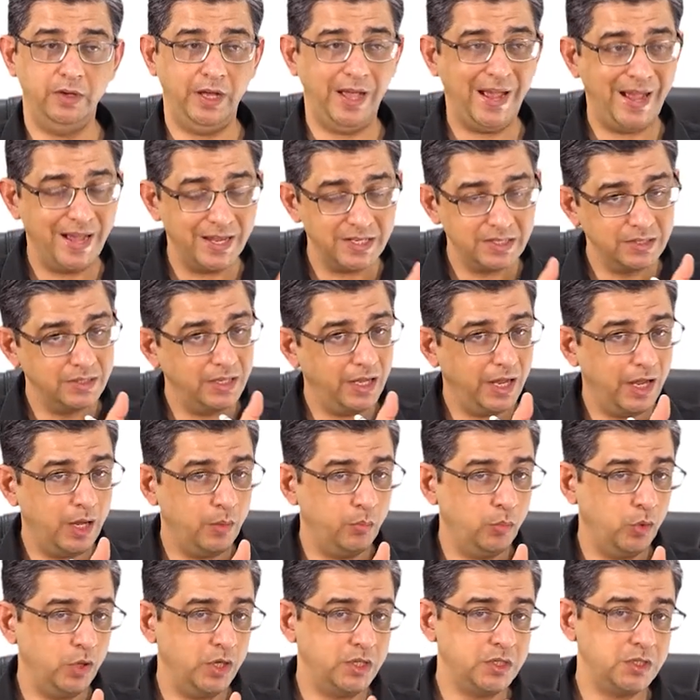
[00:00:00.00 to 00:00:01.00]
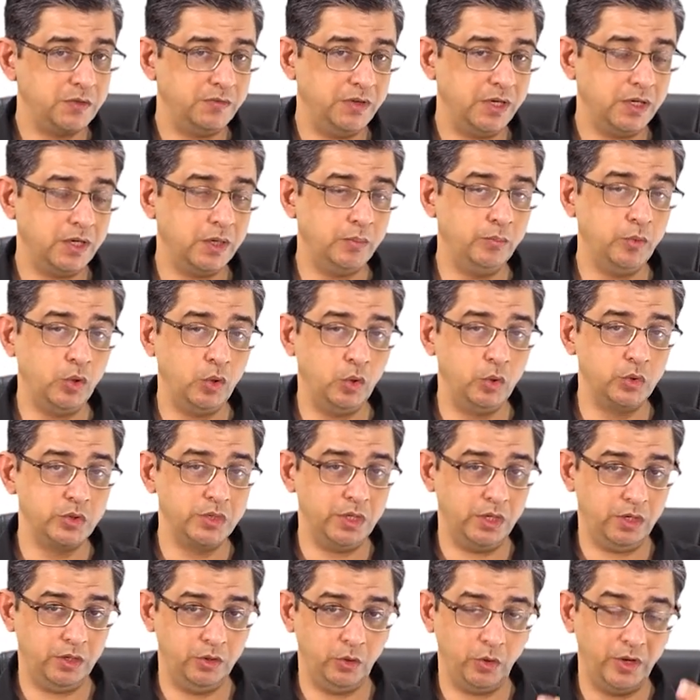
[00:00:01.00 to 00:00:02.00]
As the ambulance will come
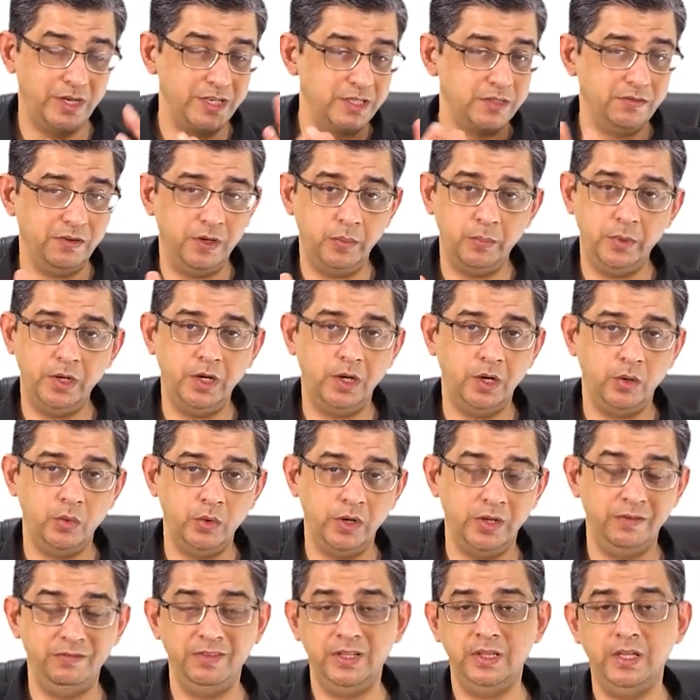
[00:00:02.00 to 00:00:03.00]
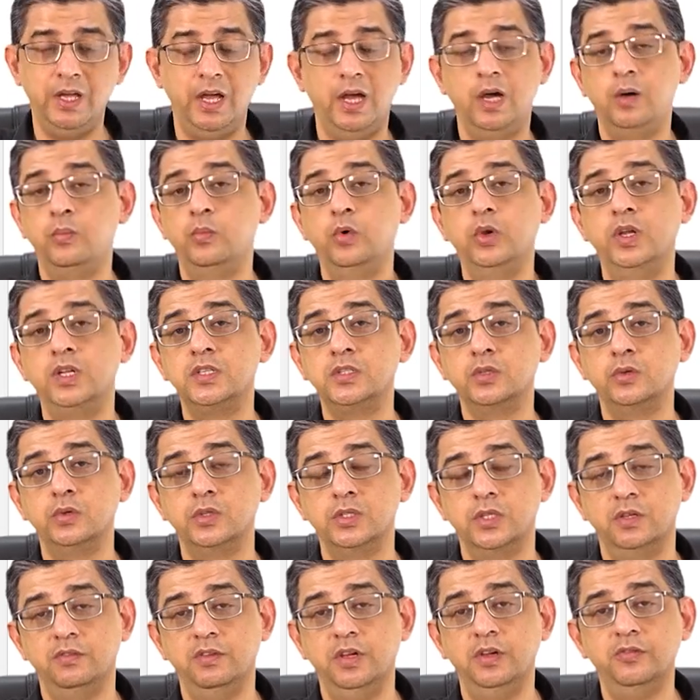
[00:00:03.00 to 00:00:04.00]
closer, noise will be loud, and when the ambulance
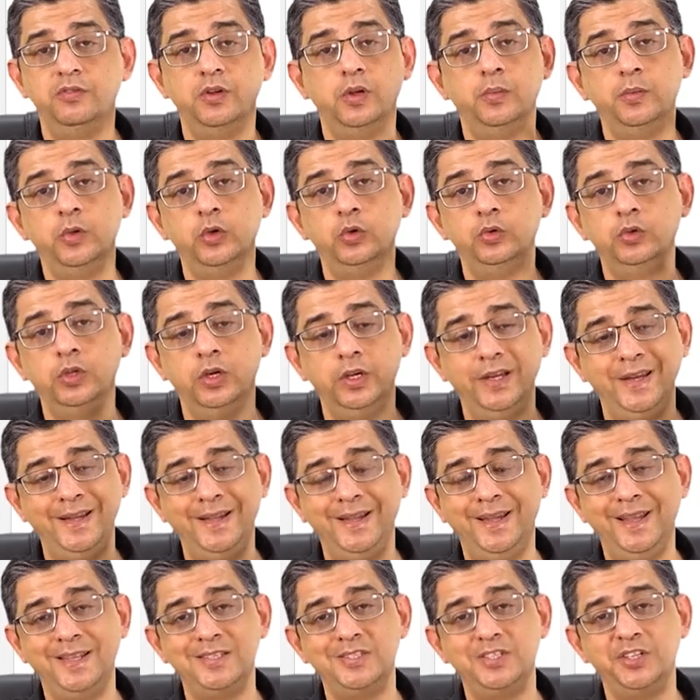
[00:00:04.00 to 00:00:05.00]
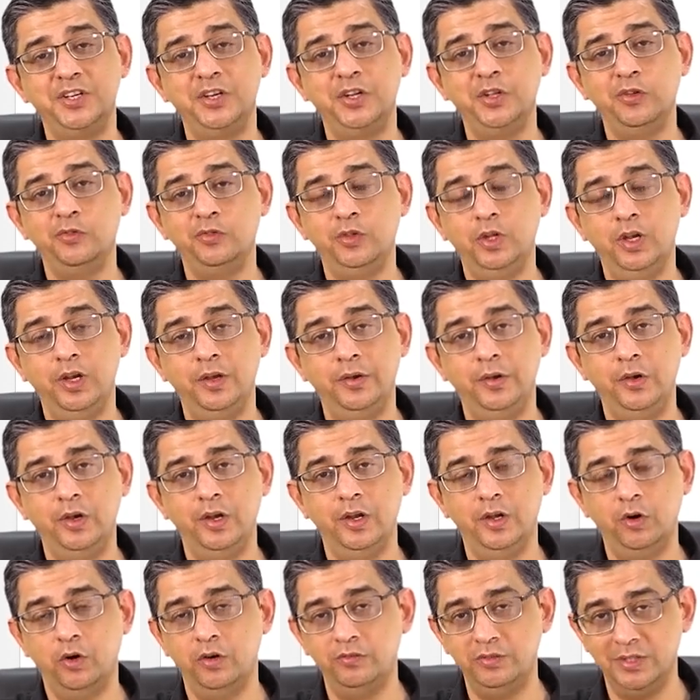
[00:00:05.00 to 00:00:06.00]
goes away from you, the intensity of
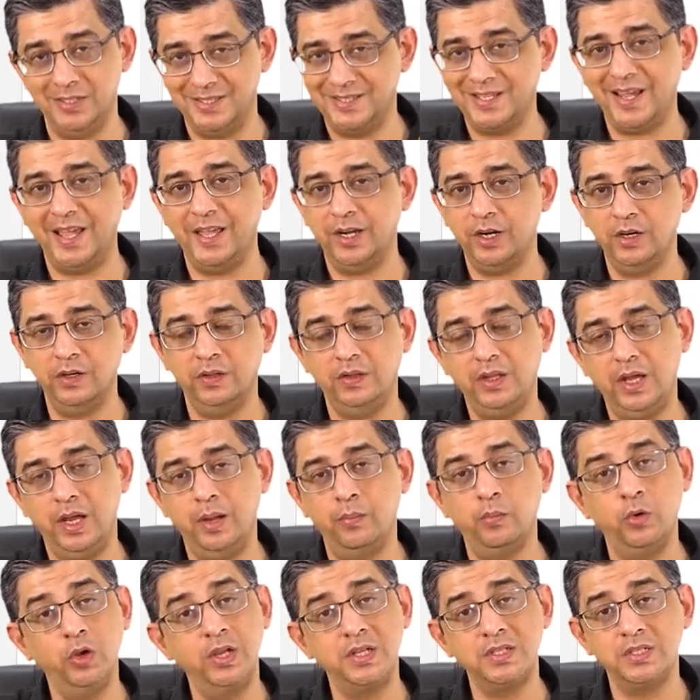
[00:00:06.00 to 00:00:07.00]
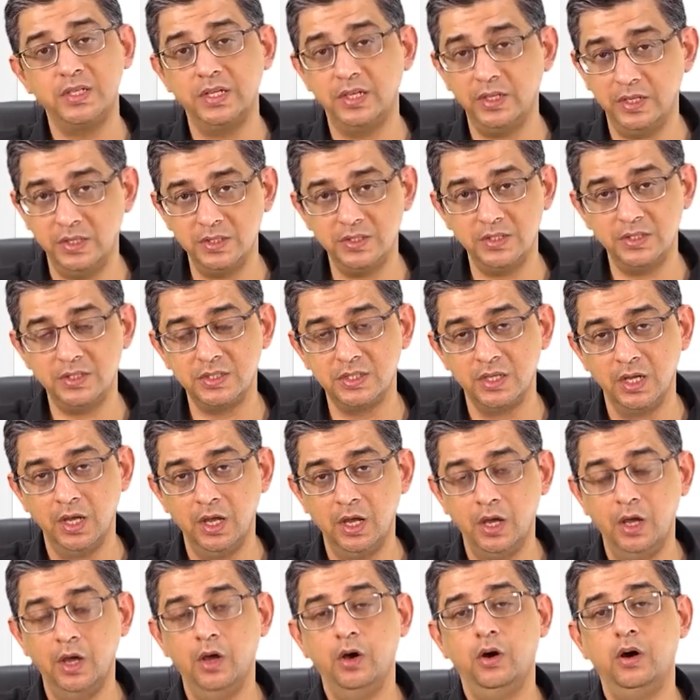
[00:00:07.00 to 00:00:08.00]
the siren of the ambulance decreases.
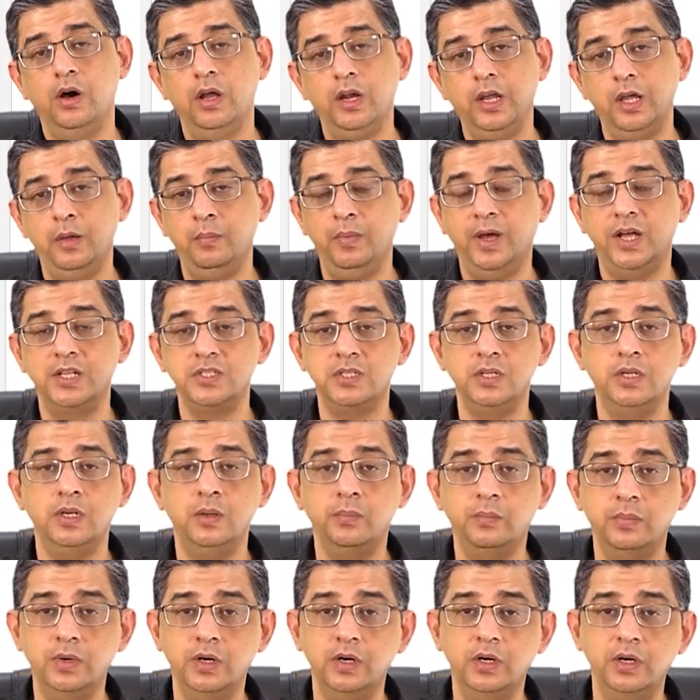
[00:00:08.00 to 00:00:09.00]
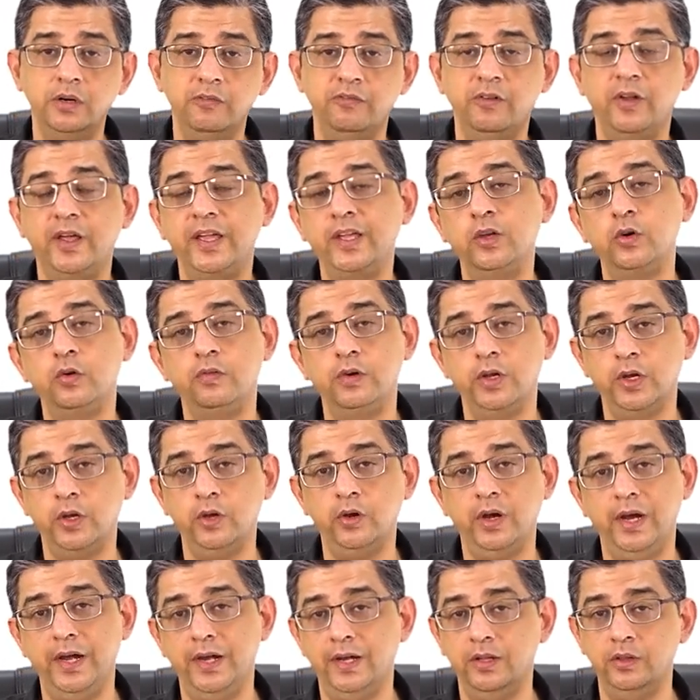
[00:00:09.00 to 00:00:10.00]
Or imagine a bird flying over
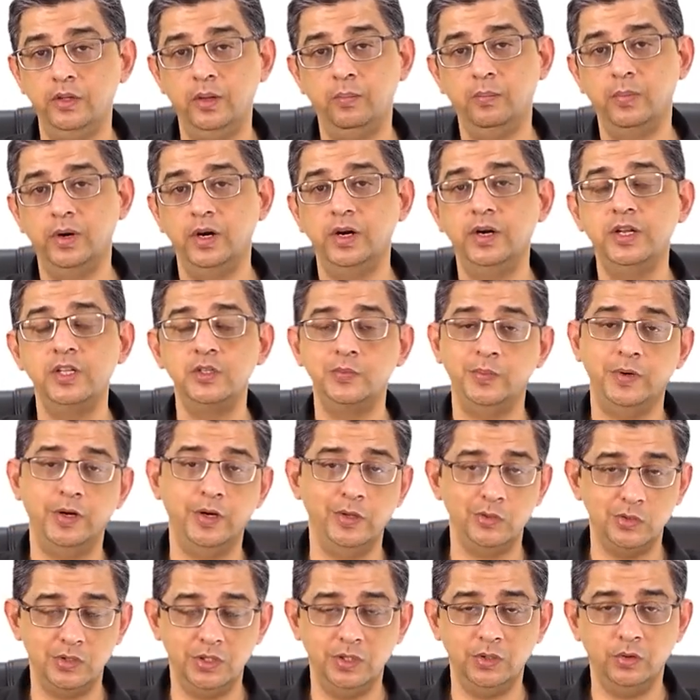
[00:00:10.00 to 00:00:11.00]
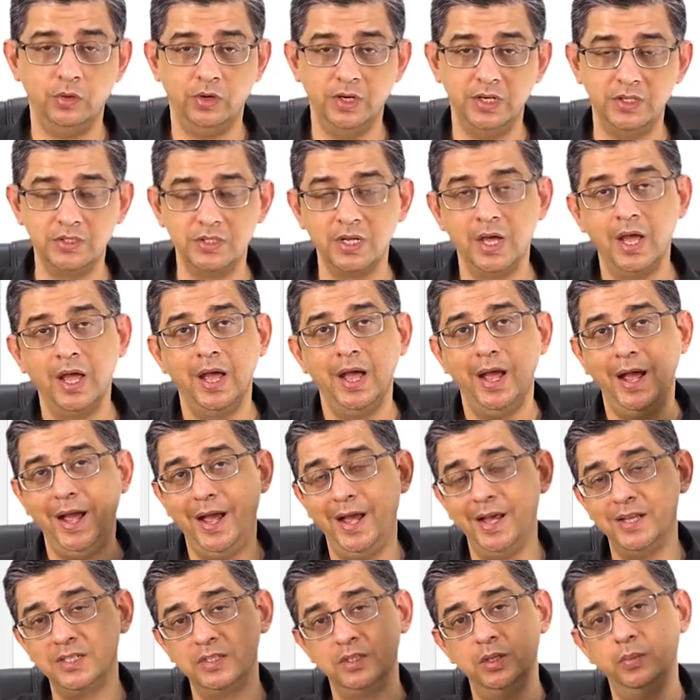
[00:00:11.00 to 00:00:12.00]
your head and the bird is producing noise.
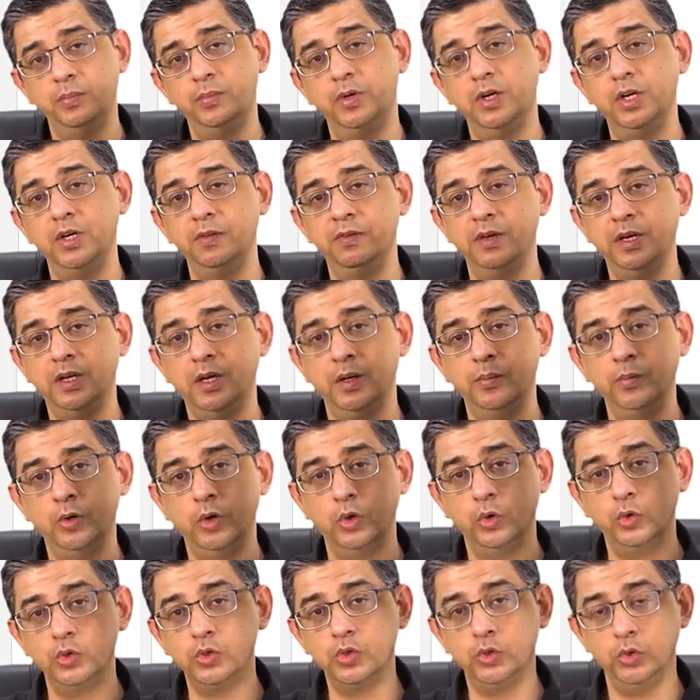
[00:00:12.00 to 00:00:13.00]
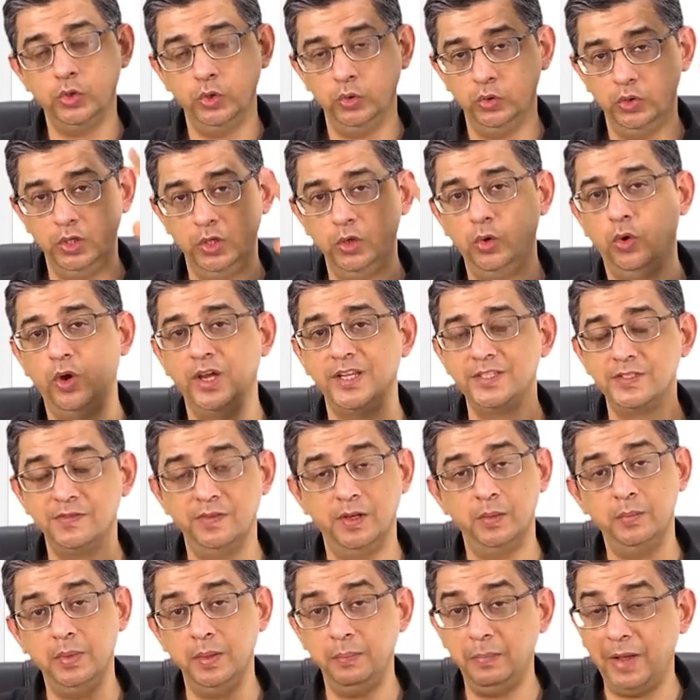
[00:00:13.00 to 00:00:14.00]
As the bird will come close to you, the noise
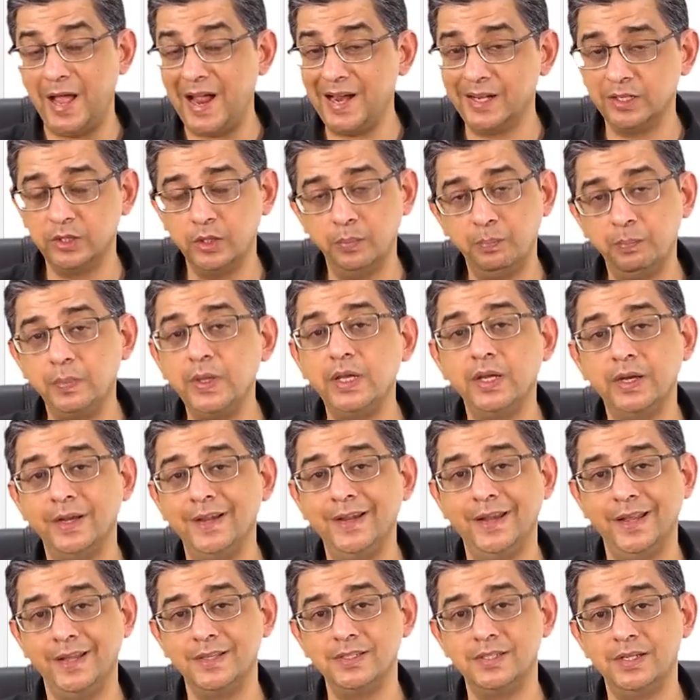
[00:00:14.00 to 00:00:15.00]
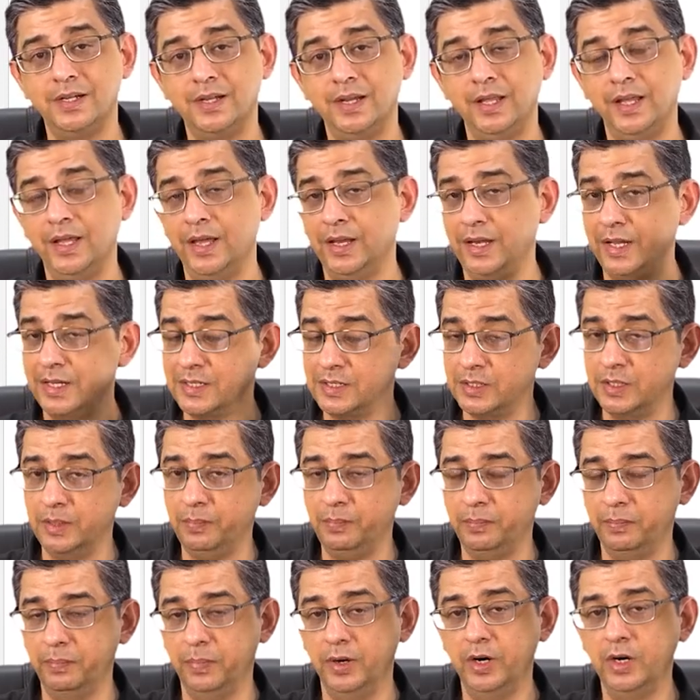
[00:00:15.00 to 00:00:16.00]
will be at the peak intensity, and as the
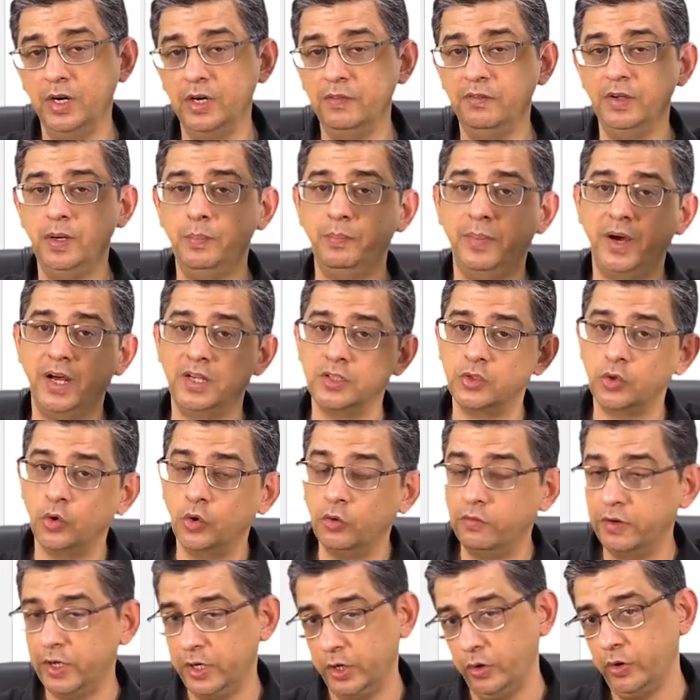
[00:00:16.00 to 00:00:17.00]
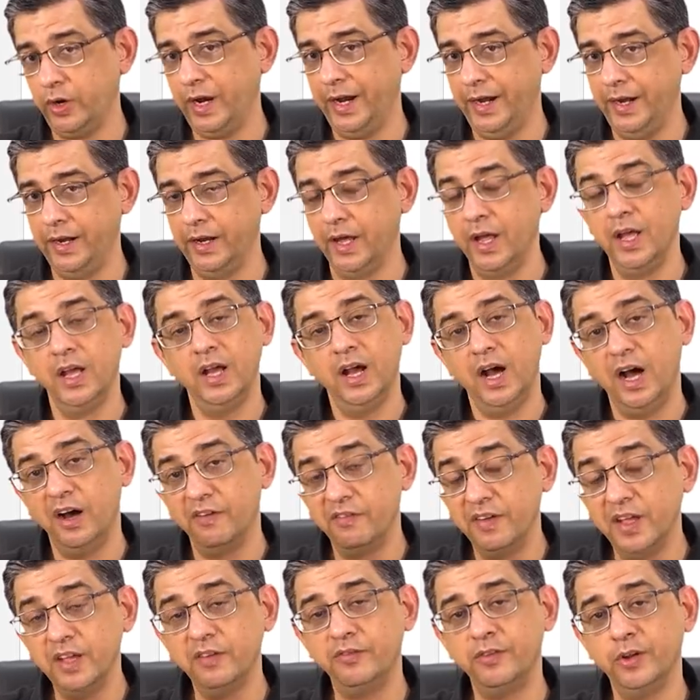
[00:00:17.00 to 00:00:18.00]
bird will pass over your head
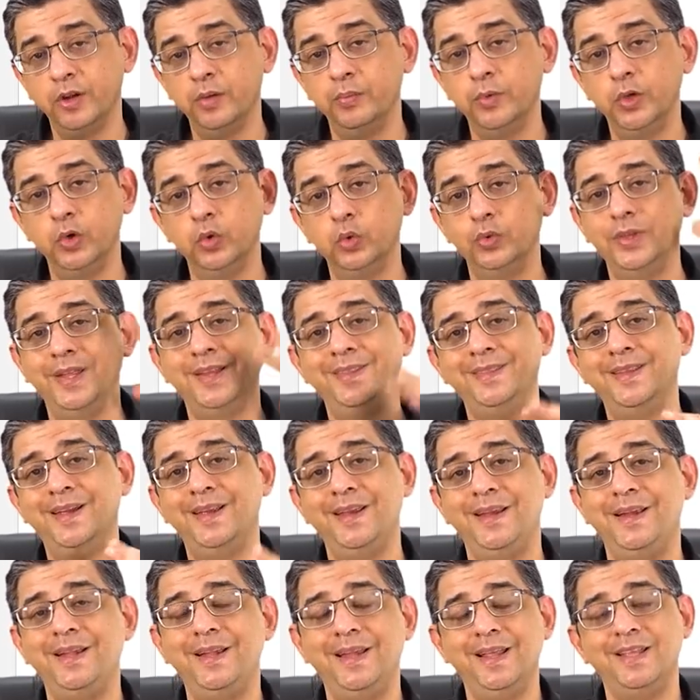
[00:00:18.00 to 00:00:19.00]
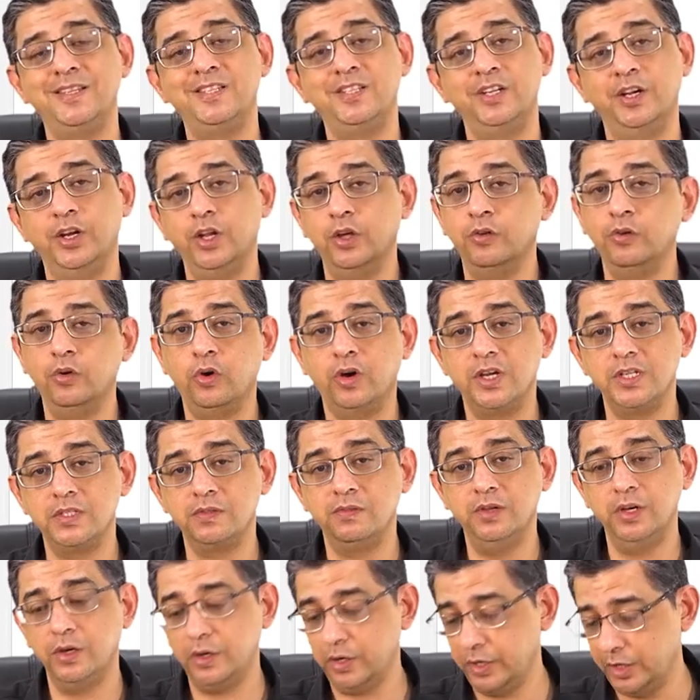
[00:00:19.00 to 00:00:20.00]
away from you, then the intensity of noise
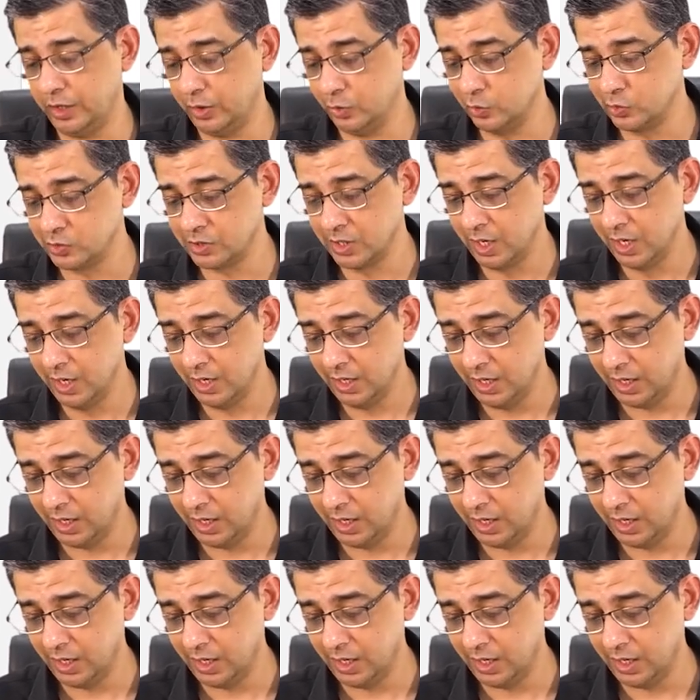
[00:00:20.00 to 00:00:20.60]
will reduce.